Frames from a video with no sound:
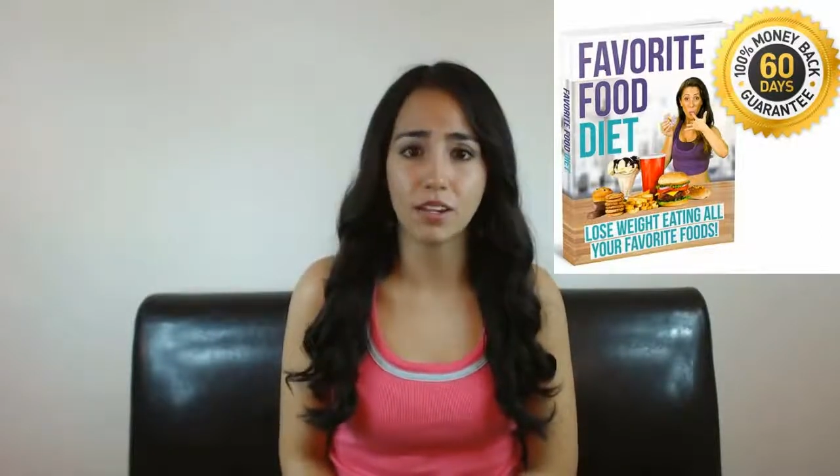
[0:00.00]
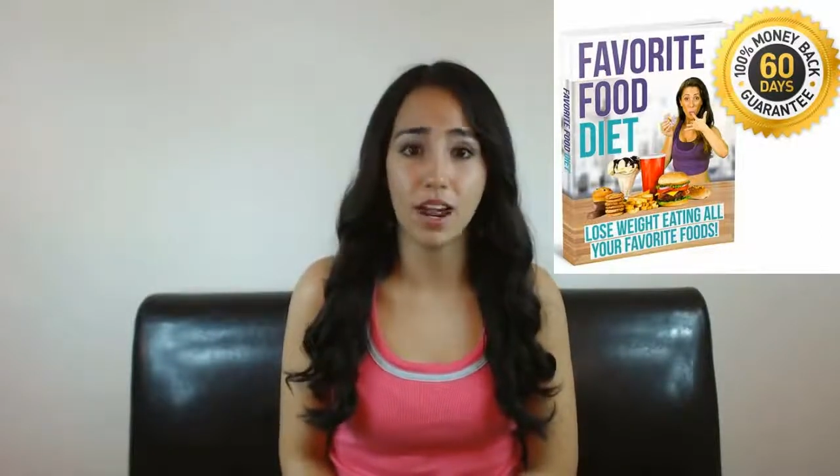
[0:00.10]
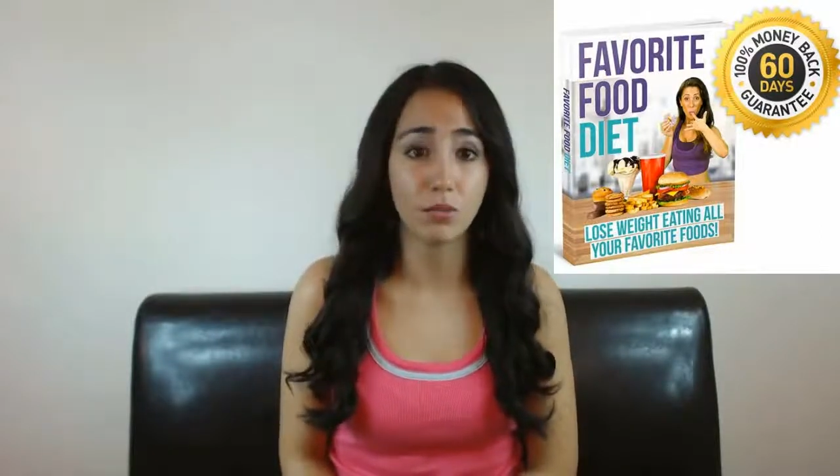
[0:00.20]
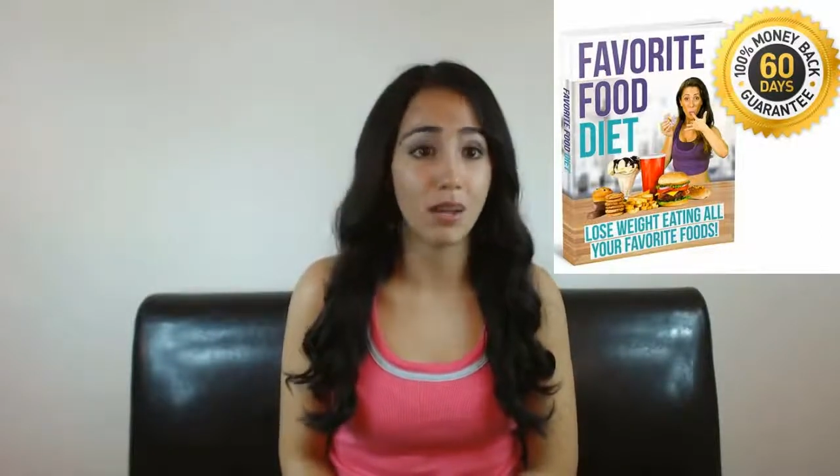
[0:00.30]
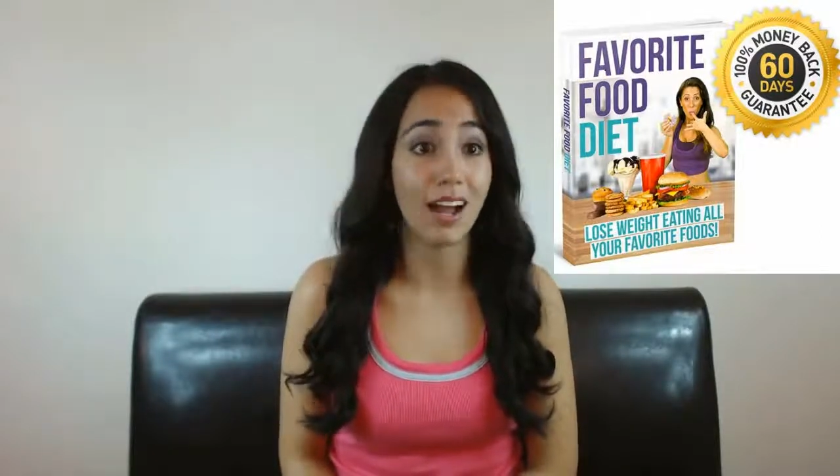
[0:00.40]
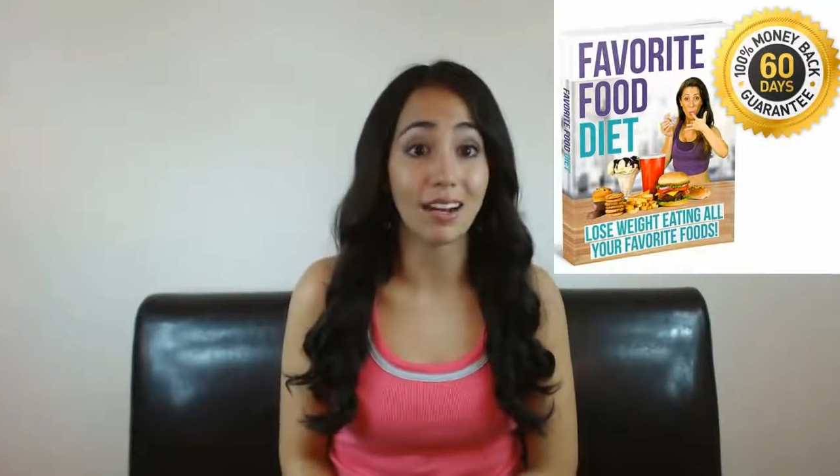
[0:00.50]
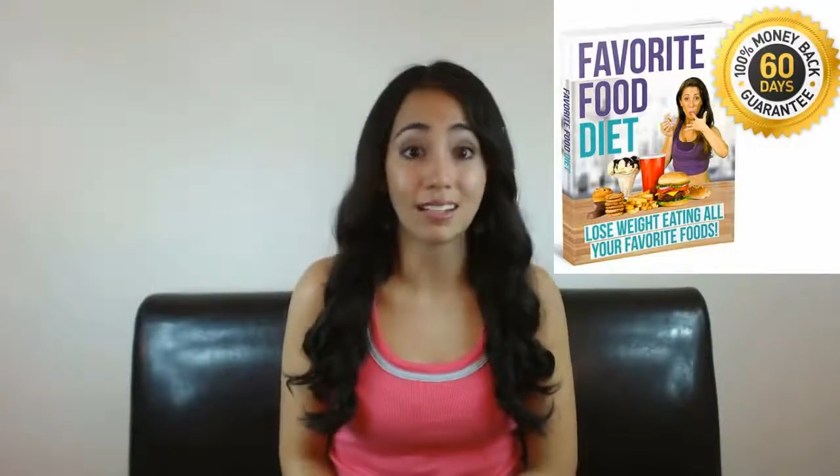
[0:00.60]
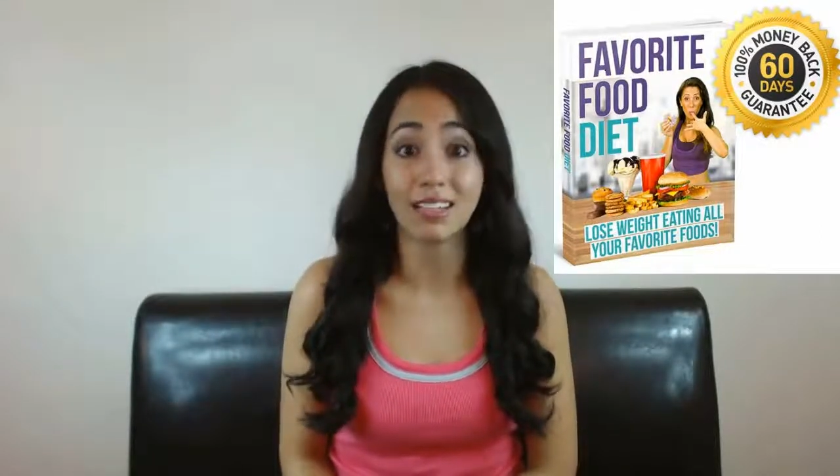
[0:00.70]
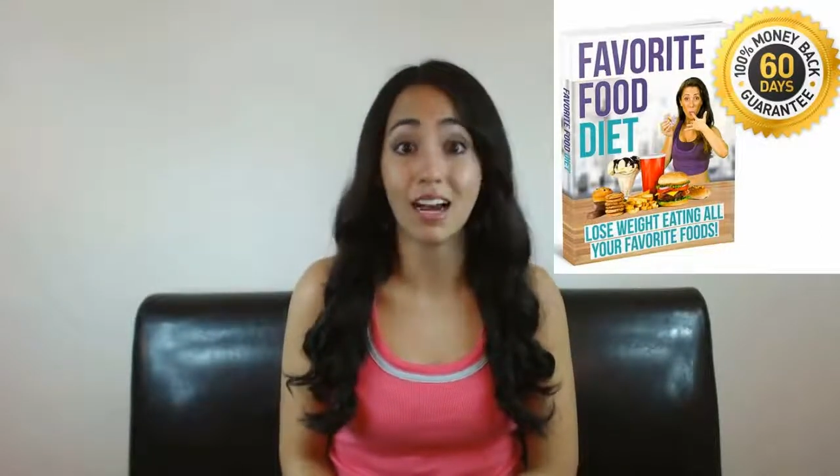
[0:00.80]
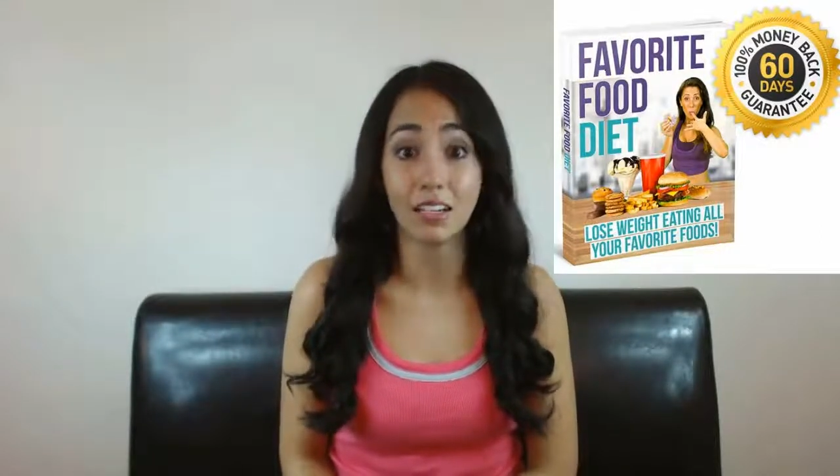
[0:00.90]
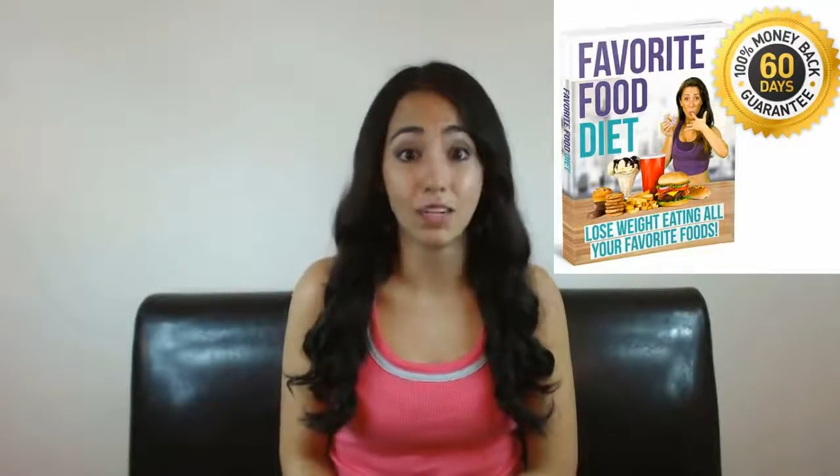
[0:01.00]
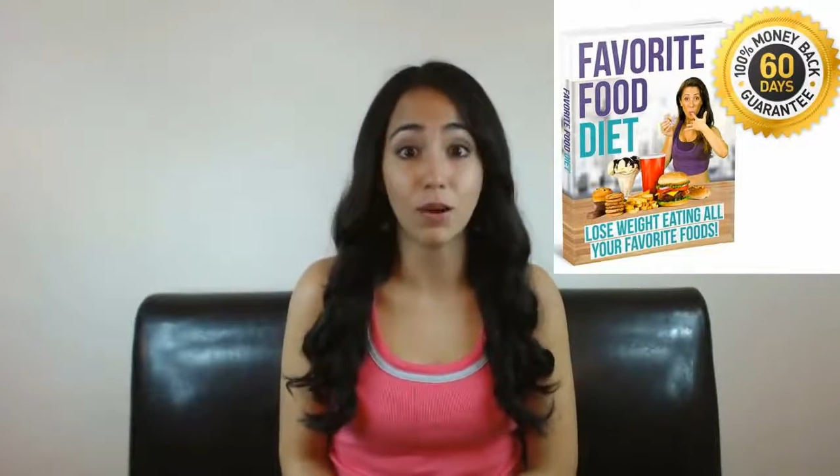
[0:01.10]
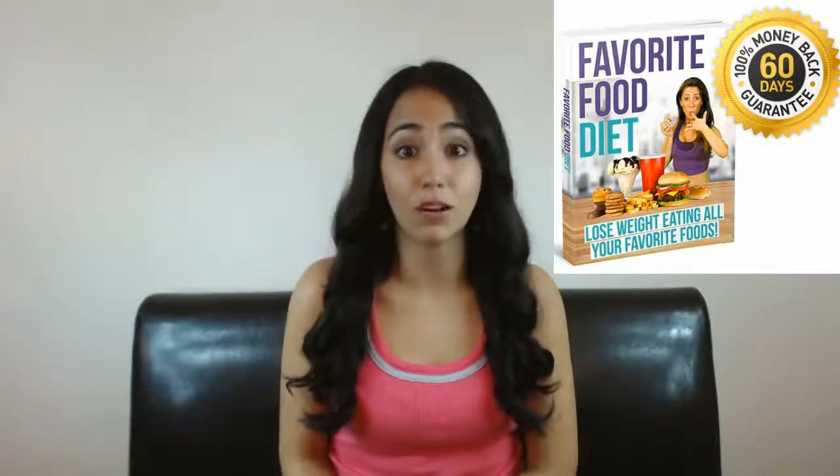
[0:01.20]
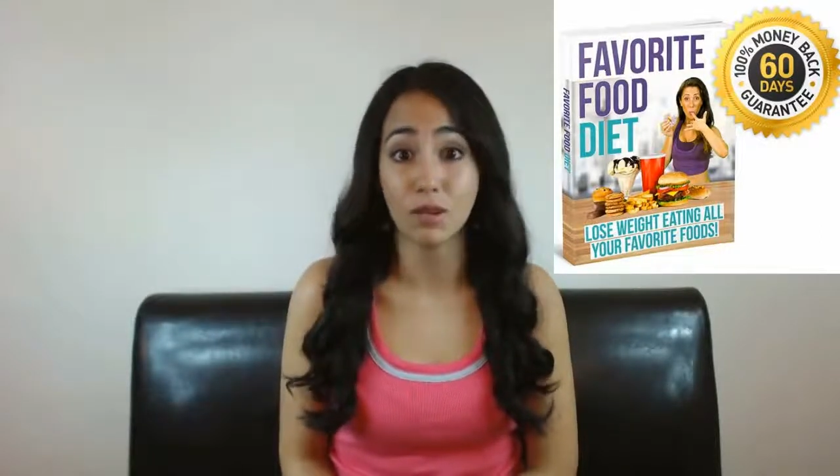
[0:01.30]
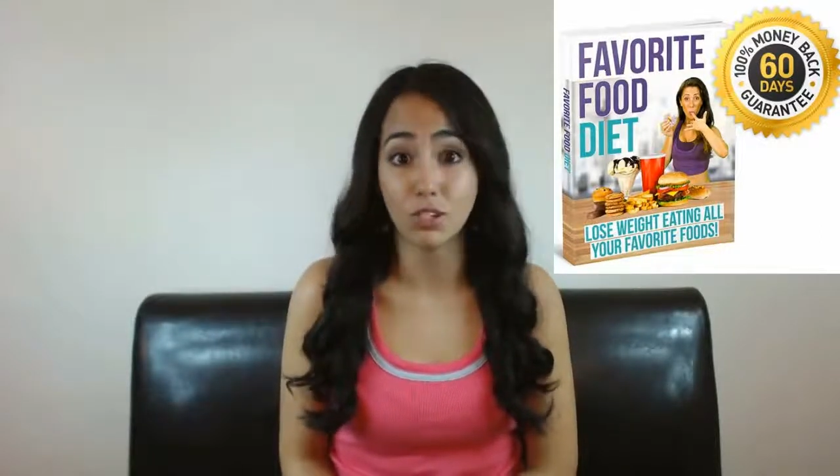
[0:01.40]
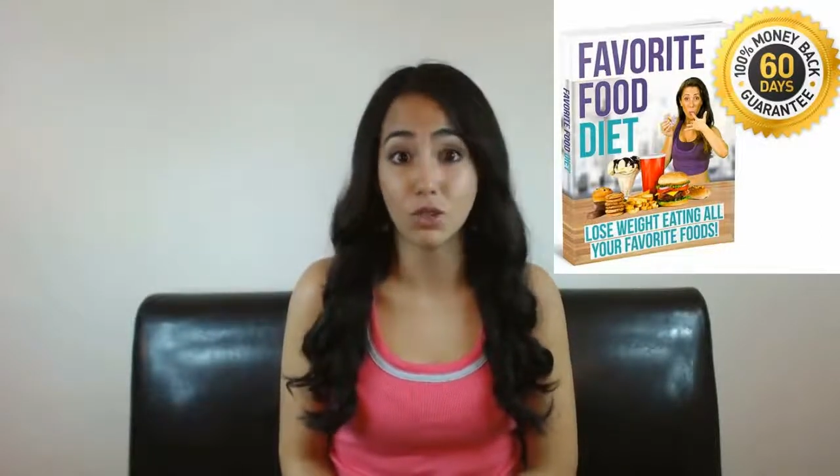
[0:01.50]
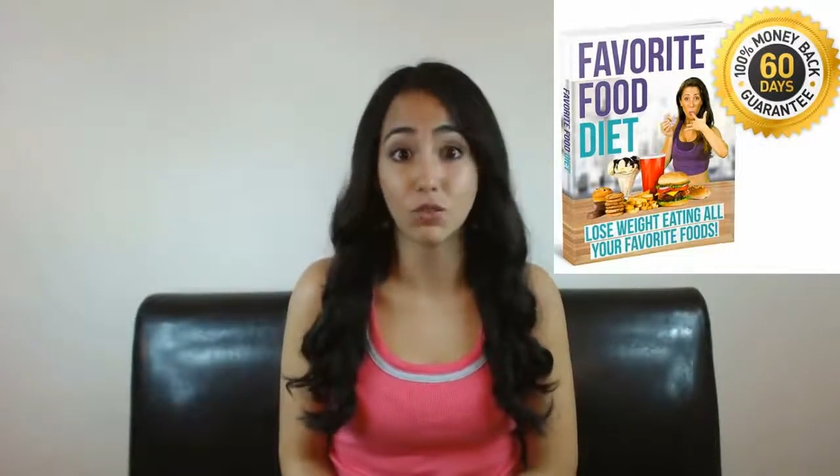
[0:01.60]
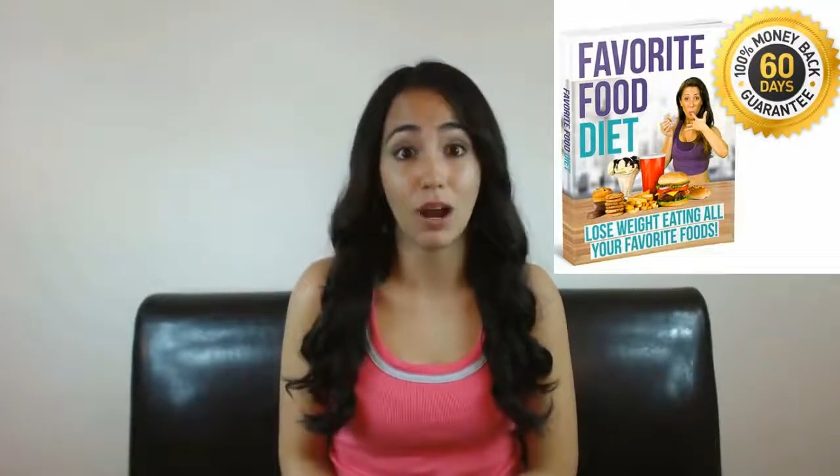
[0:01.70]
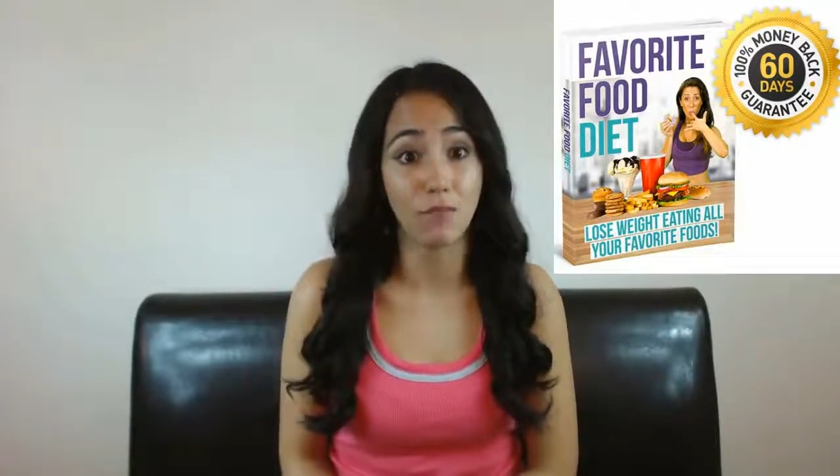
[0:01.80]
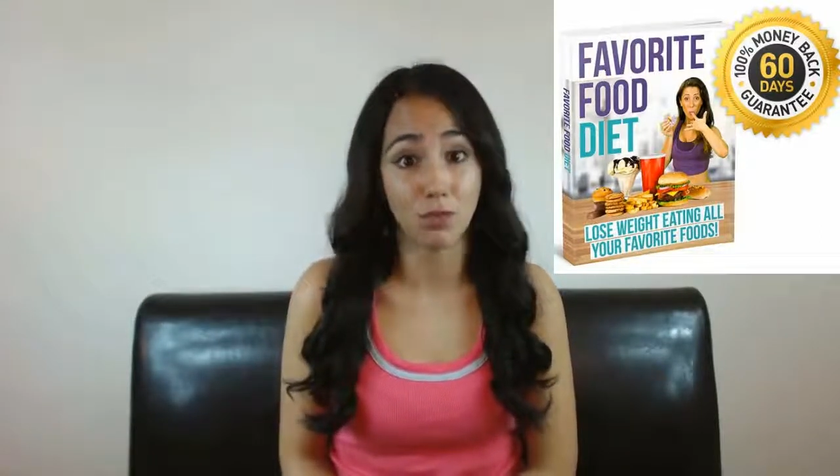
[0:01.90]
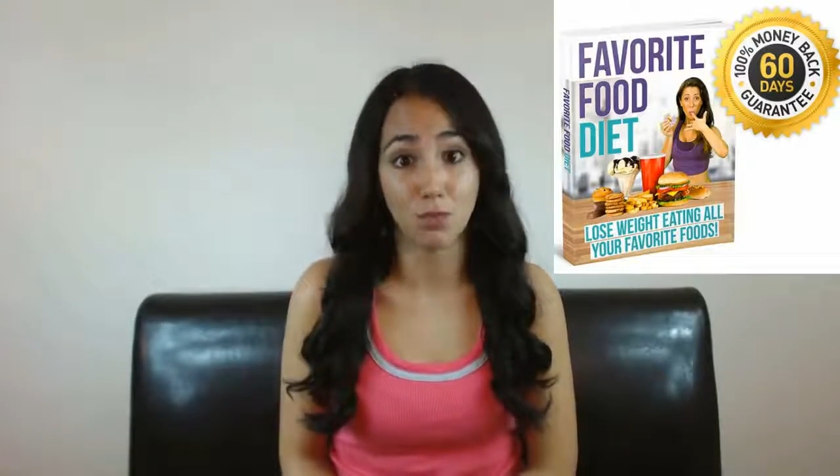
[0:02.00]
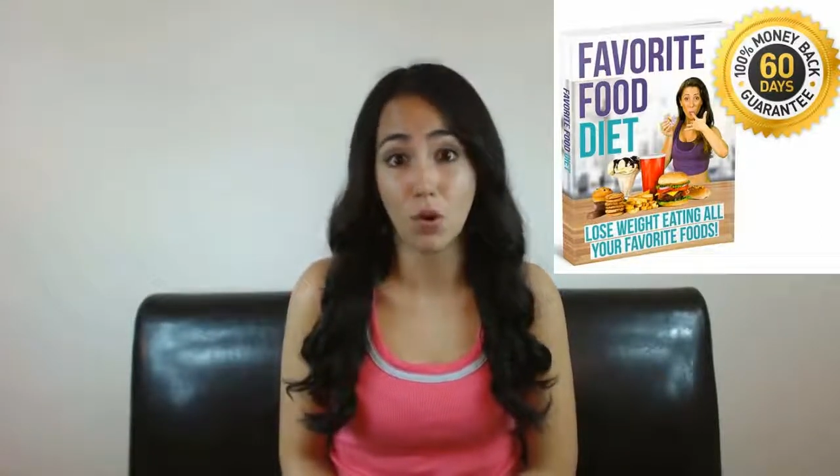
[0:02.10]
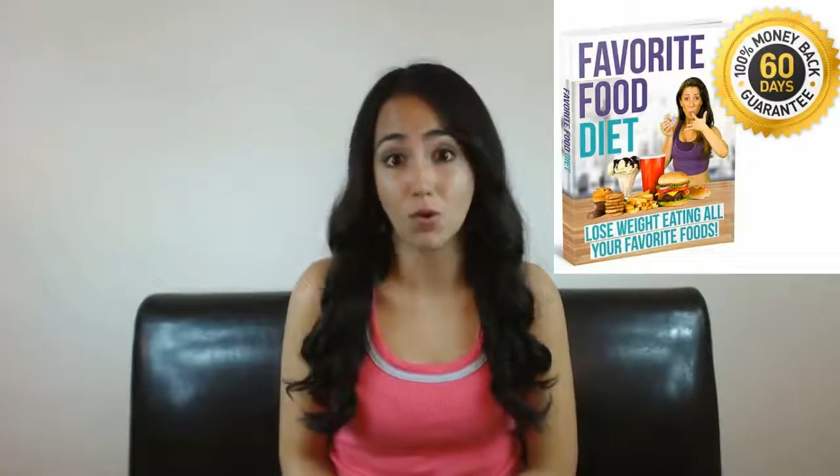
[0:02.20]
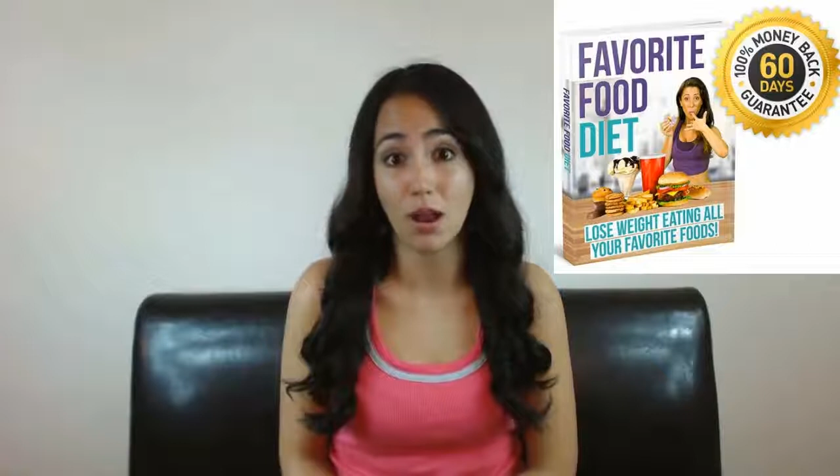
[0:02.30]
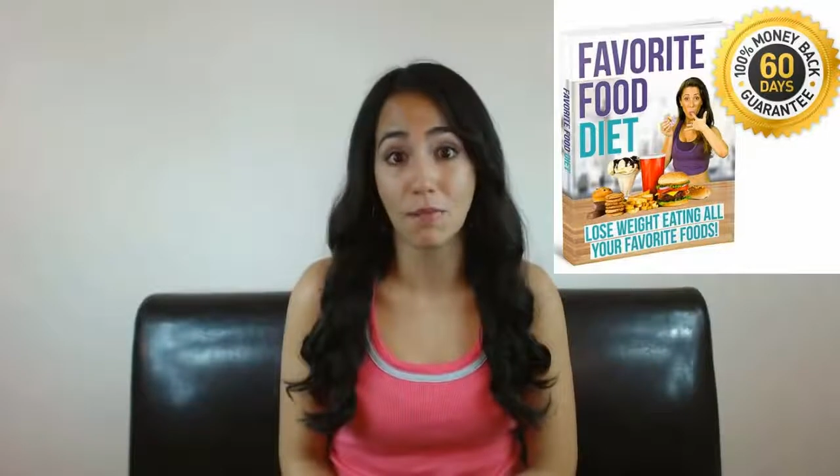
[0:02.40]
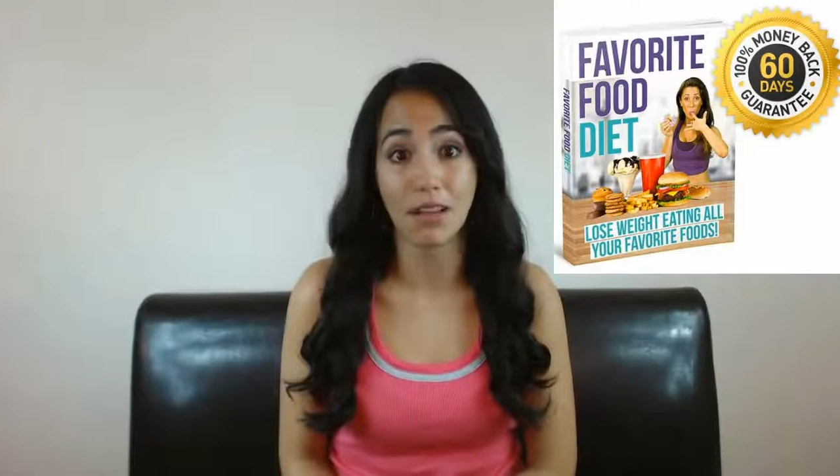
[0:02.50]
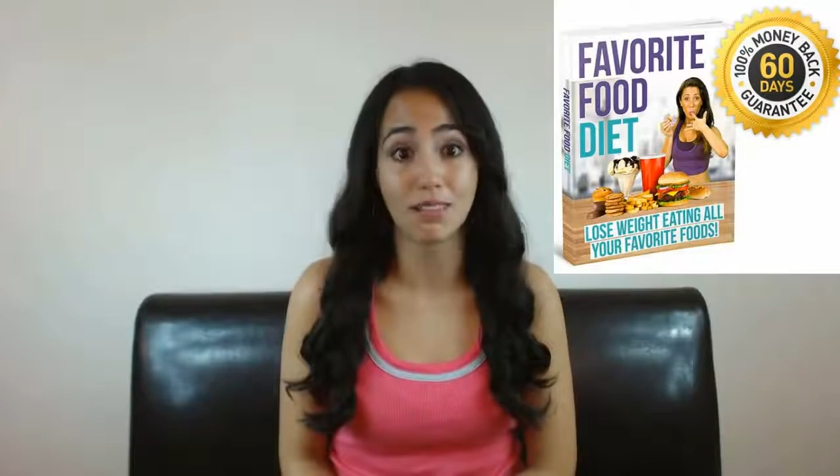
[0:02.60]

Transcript: then I would highly recommend you grab this program